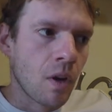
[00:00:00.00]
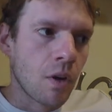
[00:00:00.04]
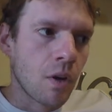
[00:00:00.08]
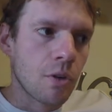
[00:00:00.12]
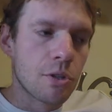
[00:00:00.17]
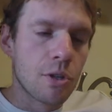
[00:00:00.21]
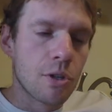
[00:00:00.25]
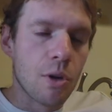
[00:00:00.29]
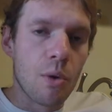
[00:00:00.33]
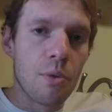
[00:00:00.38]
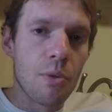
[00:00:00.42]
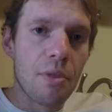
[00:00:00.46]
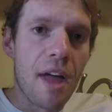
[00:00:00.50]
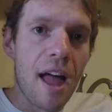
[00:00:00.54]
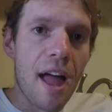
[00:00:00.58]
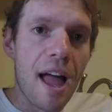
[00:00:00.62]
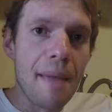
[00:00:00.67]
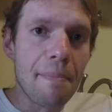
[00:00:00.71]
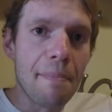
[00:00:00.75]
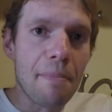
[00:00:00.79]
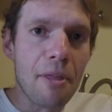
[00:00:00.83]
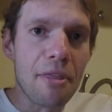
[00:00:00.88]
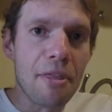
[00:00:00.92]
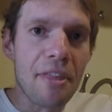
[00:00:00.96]
So the
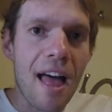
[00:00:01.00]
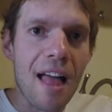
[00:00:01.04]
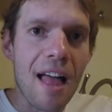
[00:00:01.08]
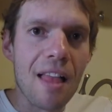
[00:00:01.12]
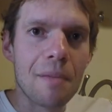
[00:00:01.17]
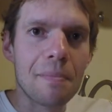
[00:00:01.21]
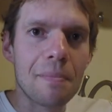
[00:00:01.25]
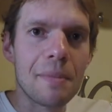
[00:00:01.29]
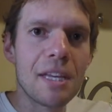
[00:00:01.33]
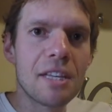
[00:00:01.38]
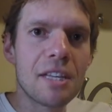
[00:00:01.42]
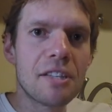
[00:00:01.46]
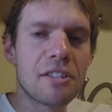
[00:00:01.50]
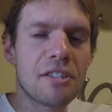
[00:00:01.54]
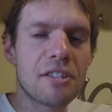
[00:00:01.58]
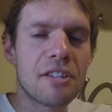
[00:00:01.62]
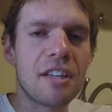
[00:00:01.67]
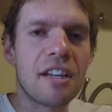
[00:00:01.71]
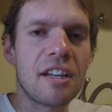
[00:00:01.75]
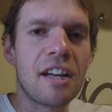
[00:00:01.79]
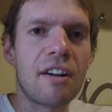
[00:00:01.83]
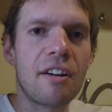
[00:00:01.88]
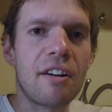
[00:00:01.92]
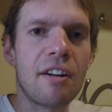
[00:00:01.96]

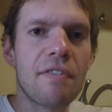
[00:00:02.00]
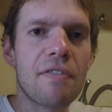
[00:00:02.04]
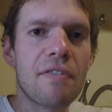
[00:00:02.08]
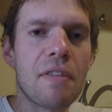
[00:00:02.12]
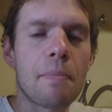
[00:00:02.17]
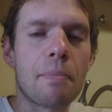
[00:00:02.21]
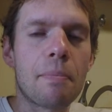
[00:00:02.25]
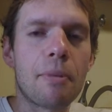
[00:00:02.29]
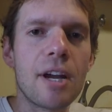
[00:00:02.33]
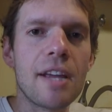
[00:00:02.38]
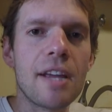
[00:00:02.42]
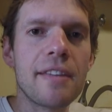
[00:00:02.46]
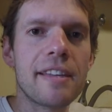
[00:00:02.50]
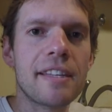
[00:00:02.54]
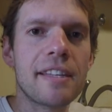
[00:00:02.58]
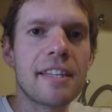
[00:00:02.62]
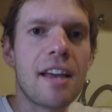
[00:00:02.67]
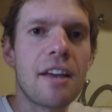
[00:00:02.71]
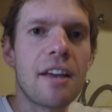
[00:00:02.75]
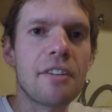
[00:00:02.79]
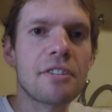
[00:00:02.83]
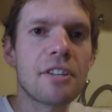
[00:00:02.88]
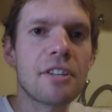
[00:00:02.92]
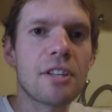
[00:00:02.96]
hypothalamus, an area of the brain that
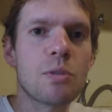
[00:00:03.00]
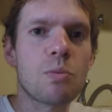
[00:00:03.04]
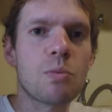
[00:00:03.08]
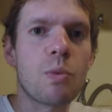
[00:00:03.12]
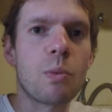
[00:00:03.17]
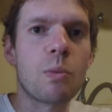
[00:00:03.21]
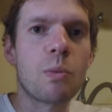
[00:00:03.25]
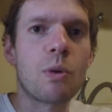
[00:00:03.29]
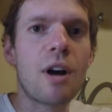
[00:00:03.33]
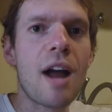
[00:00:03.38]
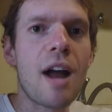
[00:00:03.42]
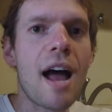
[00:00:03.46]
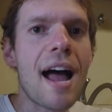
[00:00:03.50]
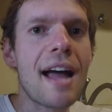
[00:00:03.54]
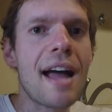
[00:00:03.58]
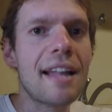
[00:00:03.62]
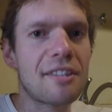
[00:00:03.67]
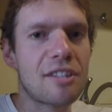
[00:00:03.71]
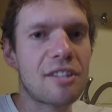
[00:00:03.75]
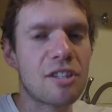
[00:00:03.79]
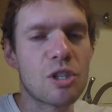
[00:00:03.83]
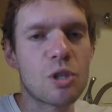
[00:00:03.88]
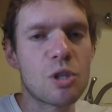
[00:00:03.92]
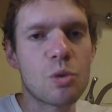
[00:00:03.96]
tells us when we're
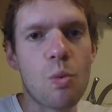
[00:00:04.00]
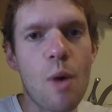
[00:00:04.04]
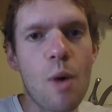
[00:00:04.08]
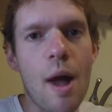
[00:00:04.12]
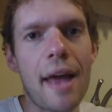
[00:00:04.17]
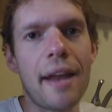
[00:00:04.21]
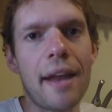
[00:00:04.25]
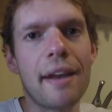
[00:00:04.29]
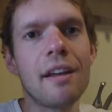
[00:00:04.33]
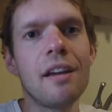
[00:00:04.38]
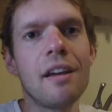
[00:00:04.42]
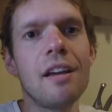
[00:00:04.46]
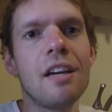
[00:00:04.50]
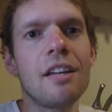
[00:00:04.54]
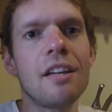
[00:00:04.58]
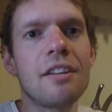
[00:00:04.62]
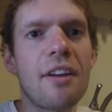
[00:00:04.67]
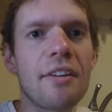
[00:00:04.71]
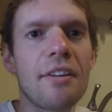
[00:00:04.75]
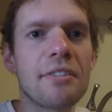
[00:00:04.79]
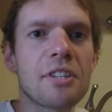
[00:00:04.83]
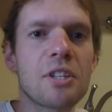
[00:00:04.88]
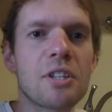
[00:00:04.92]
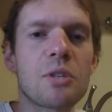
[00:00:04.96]
hot to sweat,
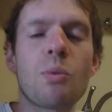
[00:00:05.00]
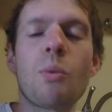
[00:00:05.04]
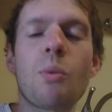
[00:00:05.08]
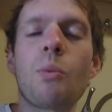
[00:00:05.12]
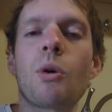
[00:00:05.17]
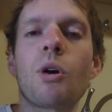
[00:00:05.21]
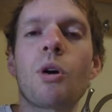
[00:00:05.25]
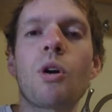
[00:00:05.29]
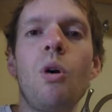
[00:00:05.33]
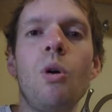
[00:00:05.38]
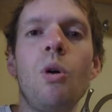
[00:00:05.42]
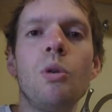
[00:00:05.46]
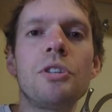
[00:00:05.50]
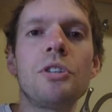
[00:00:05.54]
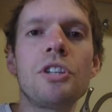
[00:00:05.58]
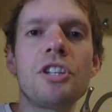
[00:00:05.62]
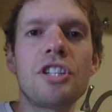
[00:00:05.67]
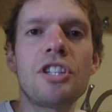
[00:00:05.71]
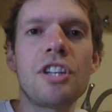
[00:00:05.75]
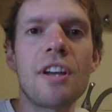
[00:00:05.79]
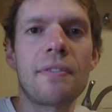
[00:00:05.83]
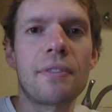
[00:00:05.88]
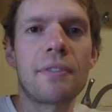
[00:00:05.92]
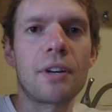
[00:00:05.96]
tells us when we're cold to
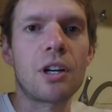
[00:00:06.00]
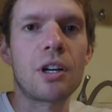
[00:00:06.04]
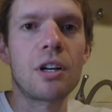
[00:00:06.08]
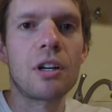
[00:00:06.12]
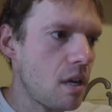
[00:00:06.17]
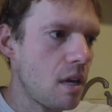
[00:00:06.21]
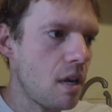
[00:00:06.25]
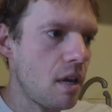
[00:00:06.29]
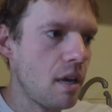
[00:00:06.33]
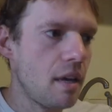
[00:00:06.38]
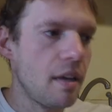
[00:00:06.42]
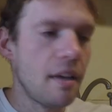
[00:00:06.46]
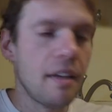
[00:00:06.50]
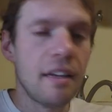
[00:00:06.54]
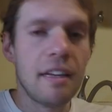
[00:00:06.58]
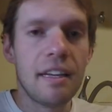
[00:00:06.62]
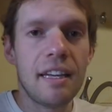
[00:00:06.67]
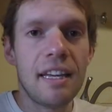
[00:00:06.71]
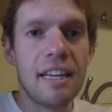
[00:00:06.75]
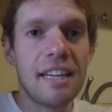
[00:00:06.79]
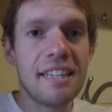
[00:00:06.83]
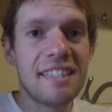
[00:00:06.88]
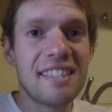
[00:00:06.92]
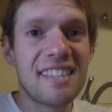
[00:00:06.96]
shiver,
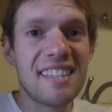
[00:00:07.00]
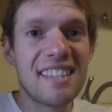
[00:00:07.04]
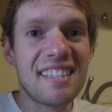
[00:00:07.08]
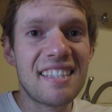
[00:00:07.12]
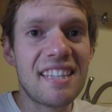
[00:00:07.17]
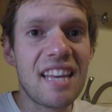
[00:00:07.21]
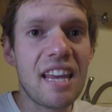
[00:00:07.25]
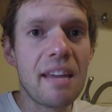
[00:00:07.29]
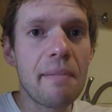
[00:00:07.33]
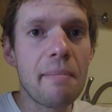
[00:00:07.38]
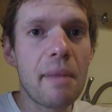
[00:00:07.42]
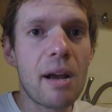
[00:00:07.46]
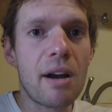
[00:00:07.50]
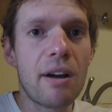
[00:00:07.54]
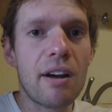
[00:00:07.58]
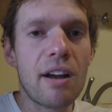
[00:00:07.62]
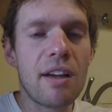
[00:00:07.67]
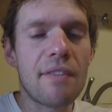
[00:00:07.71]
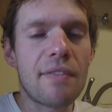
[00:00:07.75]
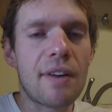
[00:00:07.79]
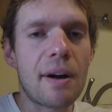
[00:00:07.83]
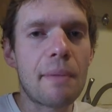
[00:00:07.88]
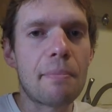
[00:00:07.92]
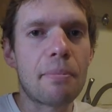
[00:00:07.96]
is the same
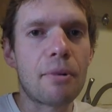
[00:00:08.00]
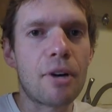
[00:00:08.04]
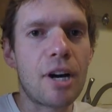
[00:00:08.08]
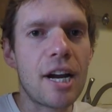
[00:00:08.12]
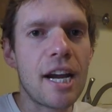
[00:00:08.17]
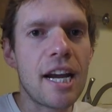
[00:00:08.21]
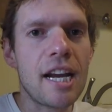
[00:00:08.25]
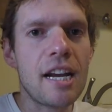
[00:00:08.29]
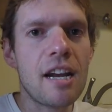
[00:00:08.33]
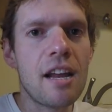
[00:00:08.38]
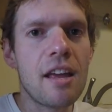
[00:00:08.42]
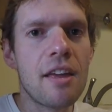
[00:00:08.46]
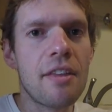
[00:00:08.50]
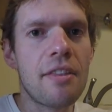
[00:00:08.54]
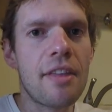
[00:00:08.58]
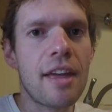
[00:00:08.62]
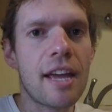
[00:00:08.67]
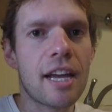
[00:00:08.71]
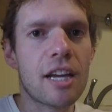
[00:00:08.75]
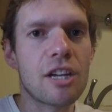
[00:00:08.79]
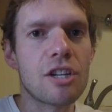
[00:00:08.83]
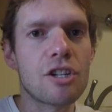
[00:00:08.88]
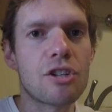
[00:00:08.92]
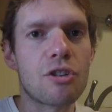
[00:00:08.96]
area of our brain
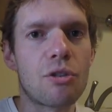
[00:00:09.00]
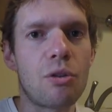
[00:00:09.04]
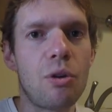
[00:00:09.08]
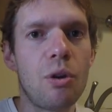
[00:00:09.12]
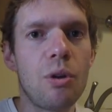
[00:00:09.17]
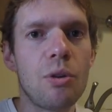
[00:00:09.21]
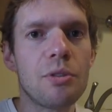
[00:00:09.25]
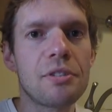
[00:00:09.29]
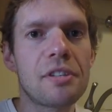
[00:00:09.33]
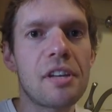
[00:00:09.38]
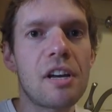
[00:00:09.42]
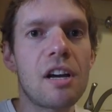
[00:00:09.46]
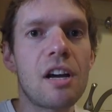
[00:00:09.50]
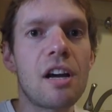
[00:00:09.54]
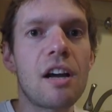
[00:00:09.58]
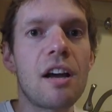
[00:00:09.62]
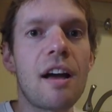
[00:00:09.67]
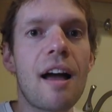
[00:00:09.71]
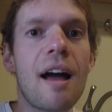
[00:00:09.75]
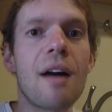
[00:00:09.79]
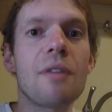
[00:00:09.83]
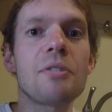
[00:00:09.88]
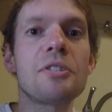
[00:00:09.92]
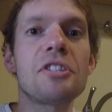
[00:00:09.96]
that controls
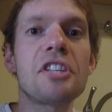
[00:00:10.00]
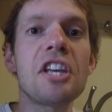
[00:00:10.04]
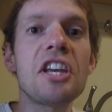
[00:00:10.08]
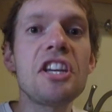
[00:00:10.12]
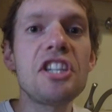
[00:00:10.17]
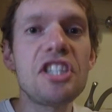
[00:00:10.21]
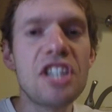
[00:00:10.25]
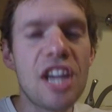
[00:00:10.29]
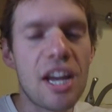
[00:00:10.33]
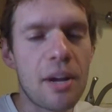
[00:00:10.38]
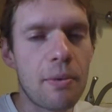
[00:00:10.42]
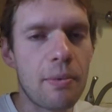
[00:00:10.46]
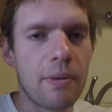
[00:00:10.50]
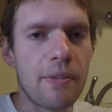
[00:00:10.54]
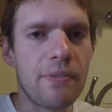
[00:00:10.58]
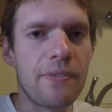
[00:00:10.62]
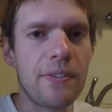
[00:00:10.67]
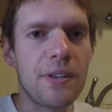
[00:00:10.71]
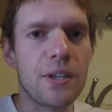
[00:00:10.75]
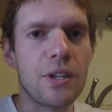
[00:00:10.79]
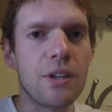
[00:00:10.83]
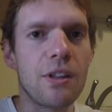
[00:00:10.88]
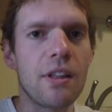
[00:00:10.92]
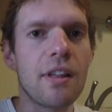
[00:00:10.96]
uh, how satiated we
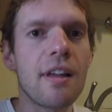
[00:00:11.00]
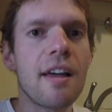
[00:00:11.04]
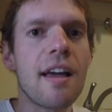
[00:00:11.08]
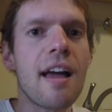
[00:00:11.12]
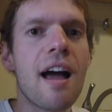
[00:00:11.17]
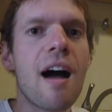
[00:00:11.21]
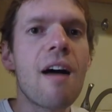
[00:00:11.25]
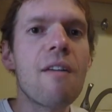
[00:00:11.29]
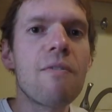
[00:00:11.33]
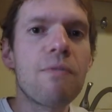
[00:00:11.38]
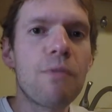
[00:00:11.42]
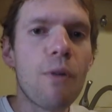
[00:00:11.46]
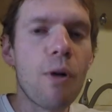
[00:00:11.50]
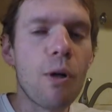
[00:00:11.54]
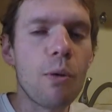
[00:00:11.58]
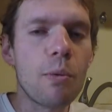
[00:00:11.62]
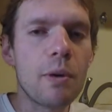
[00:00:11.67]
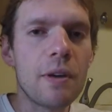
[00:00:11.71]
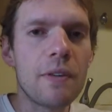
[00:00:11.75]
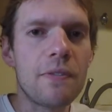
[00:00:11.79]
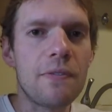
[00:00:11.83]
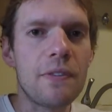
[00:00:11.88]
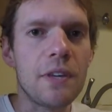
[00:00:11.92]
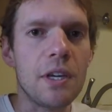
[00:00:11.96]
feel, how full
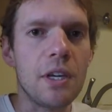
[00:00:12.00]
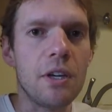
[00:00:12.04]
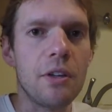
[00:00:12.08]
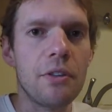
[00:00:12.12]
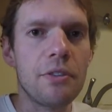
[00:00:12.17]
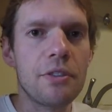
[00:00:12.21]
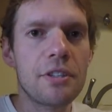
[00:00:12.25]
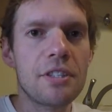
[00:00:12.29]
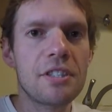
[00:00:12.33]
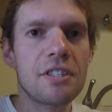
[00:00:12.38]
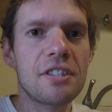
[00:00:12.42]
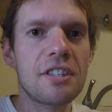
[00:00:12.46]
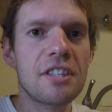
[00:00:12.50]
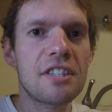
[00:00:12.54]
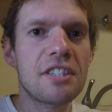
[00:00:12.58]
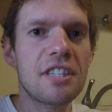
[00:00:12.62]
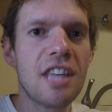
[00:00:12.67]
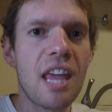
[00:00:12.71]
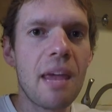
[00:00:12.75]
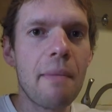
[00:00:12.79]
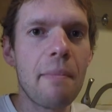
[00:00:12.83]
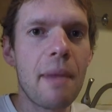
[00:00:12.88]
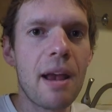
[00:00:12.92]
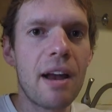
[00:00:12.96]
we feel. This is the
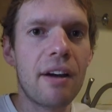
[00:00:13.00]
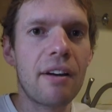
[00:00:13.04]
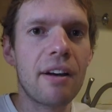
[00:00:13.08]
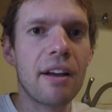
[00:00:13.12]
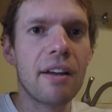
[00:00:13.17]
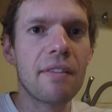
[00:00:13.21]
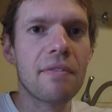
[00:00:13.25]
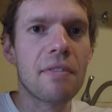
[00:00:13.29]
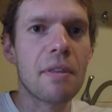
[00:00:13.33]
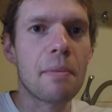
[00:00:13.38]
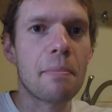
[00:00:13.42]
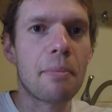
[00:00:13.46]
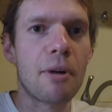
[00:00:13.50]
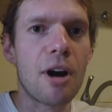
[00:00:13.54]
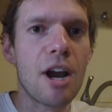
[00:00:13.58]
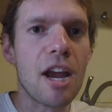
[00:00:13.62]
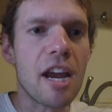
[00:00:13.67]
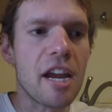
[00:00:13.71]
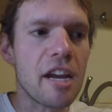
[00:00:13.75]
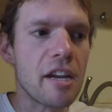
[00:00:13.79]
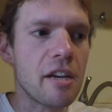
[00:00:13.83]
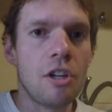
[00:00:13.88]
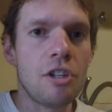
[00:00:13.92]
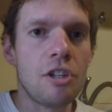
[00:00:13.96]
same area of the
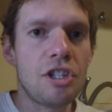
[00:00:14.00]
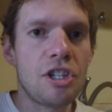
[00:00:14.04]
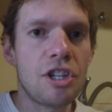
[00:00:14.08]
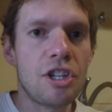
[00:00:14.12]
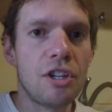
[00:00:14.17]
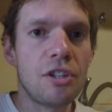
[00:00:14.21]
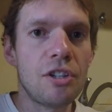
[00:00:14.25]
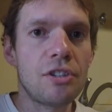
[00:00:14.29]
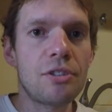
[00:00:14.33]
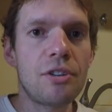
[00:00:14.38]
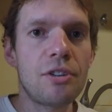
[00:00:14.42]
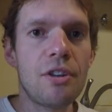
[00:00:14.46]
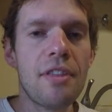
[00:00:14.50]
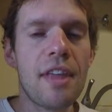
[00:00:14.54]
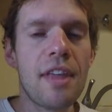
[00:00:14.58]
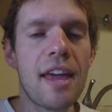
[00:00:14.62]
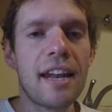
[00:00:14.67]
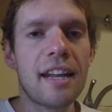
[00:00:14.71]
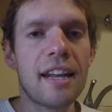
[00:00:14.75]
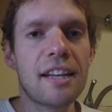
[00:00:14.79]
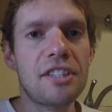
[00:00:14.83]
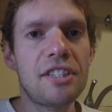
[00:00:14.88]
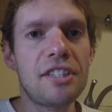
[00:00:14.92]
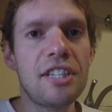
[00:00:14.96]
brain. Children
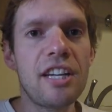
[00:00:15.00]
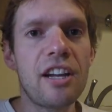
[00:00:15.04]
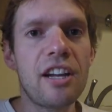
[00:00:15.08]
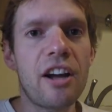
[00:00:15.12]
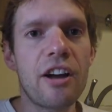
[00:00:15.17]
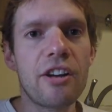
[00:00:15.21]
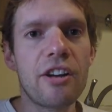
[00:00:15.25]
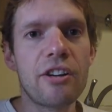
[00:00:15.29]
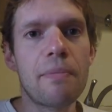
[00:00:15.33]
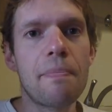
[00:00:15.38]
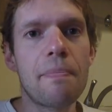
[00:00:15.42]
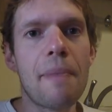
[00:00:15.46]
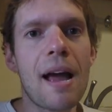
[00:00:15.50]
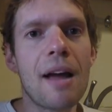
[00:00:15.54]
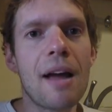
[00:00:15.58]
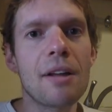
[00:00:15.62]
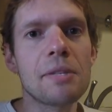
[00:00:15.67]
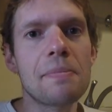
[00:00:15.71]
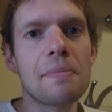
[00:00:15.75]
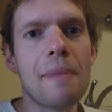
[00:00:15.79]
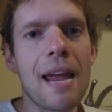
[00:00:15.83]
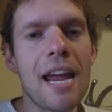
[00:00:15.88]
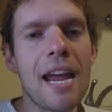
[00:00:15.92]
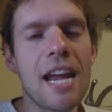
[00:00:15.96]
that exceed 100
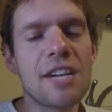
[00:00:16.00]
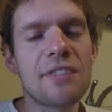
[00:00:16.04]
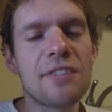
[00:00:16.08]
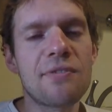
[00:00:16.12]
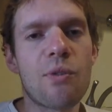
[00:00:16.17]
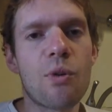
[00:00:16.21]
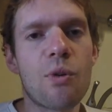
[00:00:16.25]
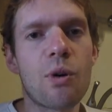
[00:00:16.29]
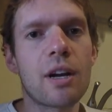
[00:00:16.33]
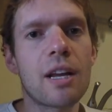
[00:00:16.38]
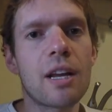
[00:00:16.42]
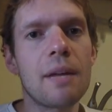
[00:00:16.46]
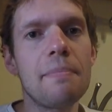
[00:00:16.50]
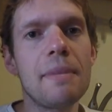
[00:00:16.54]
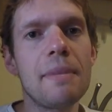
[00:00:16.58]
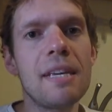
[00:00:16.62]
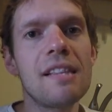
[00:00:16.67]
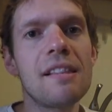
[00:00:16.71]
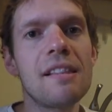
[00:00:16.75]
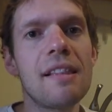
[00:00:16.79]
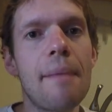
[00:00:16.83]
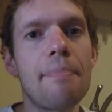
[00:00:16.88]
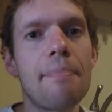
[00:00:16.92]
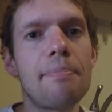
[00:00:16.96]
pounds by age 4 can
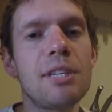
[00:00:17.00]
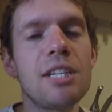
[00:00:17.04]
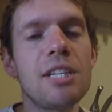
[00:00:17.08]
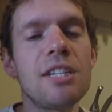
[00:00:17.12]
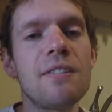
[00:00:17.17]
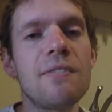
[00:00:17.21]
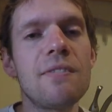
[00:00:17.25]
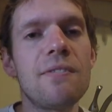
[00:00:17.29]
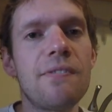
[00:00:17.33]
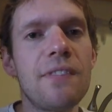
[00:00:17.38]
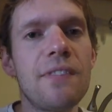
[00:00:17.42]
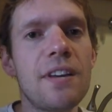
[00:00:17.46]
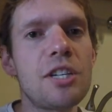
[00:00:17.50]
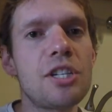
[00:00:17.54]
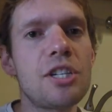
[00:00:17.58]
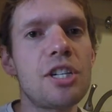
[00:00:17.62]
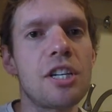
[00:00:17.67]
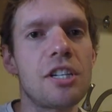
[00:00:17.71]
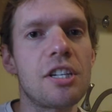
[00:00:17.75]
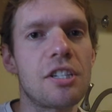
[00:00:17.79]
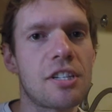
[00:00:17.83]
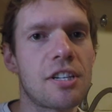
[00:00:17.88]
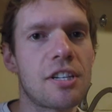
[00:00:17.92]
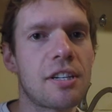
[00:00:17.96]
be leptin
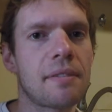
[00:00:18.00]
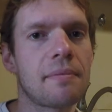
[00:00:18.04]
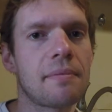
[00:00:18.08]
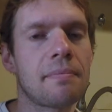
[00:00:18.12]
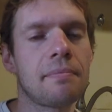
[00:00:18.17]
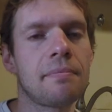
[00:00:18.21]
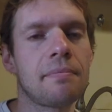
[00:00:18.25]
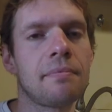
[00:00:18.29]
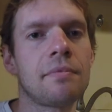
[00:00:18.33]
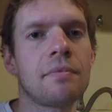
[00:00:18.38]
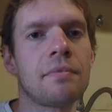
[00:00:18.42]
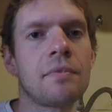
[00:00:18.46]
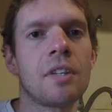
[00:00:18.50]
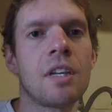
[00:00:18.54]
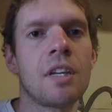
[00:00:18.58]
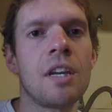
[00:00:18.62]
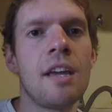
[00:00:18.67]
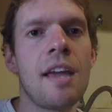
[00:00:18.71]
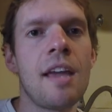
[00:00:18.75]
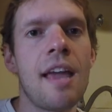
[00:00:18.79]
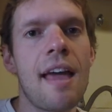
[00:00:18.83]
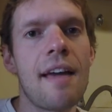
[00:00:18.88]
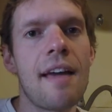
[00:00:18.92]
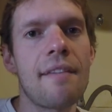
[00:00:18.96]
deficient
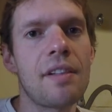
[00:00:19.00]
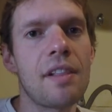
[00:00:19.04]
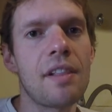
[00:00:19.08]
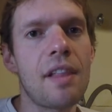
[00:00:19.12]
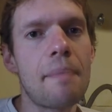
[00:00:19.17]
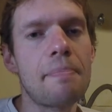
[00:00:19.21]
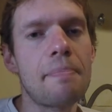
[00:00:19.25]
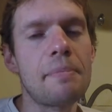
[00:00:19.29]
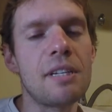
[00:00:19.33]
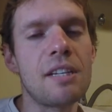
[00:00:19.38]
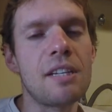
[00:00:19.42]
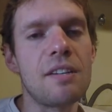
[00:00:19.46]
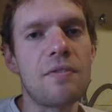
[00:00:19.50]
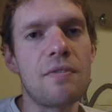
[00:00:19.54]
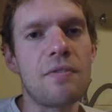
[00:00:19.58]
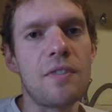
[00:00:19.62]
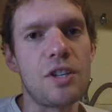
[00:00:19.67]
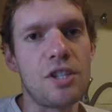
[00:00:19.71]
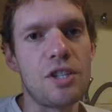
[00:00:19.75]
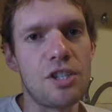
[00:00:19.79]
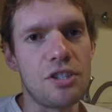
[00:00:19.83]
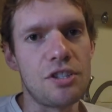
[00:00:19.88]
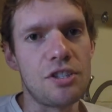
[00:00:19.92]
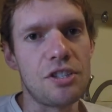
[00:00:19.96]
have a leptin
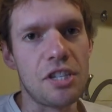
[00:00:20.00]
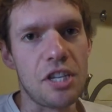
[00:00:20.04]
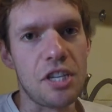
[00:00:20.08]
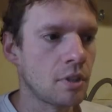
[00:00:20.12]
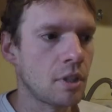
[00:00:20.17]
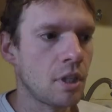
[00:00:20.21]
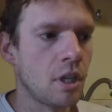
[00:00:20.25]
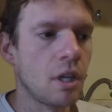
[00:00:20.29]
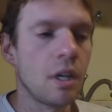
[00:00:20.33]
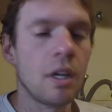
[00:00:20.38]
deficiency.